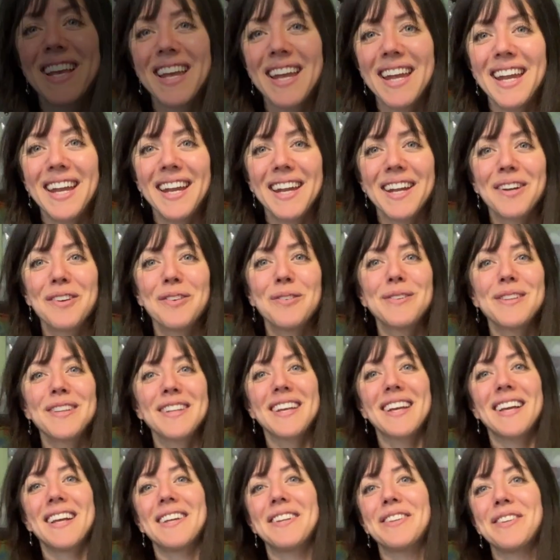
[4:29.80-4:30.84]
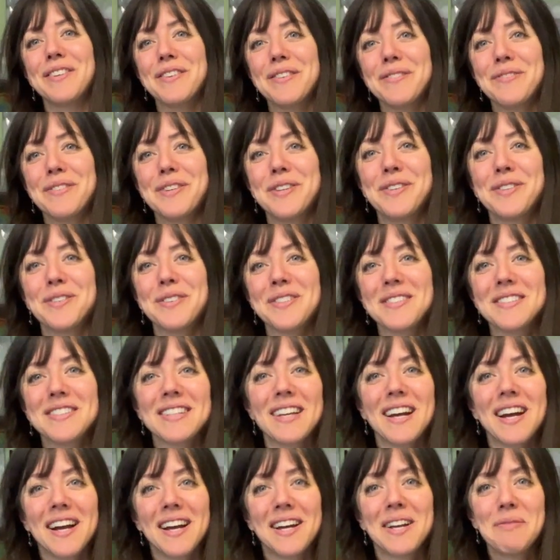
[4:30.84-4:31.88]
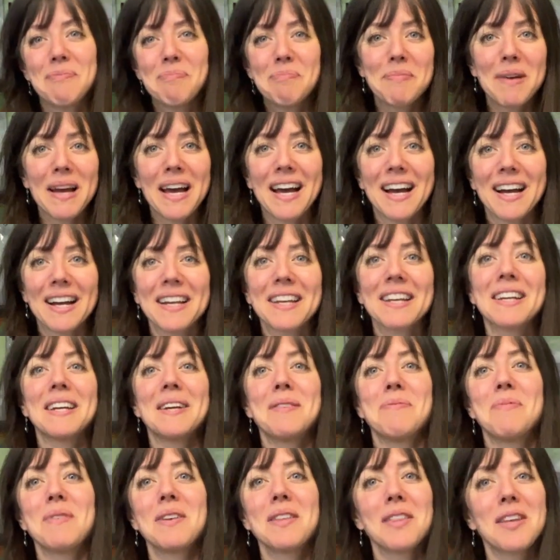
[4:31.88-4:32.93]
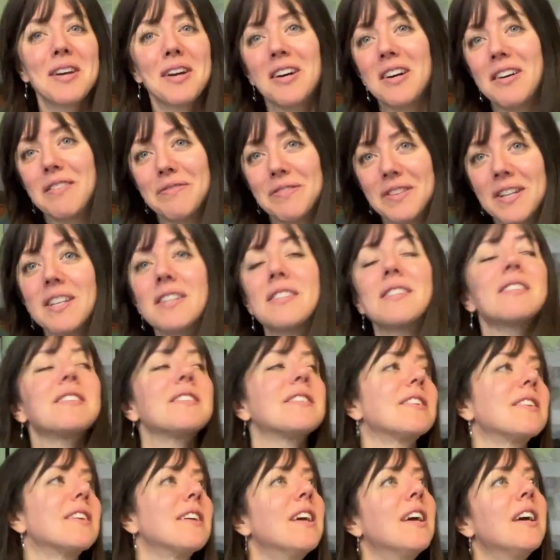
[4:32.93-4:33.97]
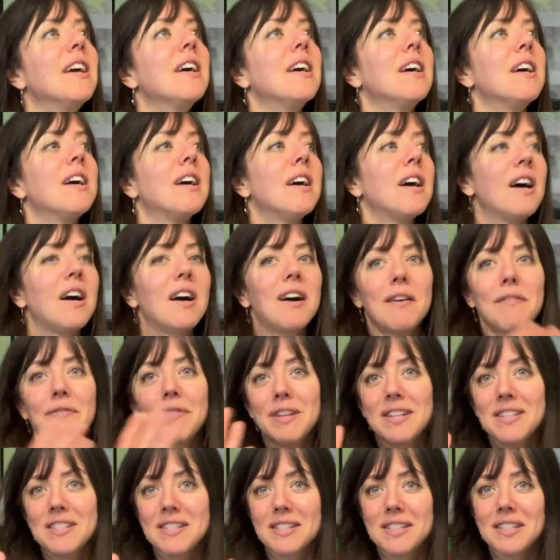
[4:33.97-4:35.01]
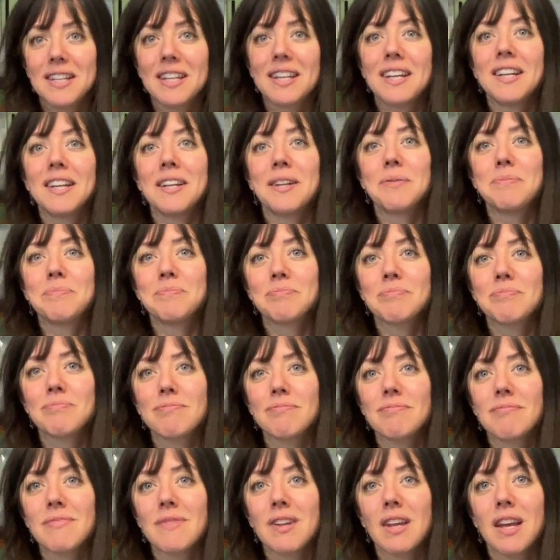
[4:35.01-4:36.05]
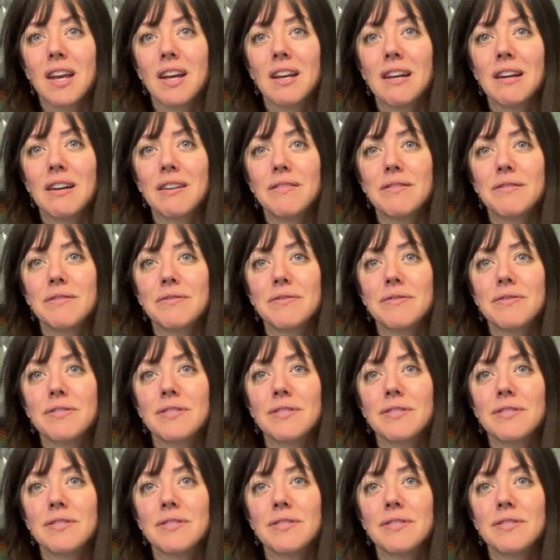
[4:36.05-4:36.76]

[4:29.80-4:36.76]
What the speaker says: Hey, Cool Calendar folks, I'm back. I'm in the office. Obviously have...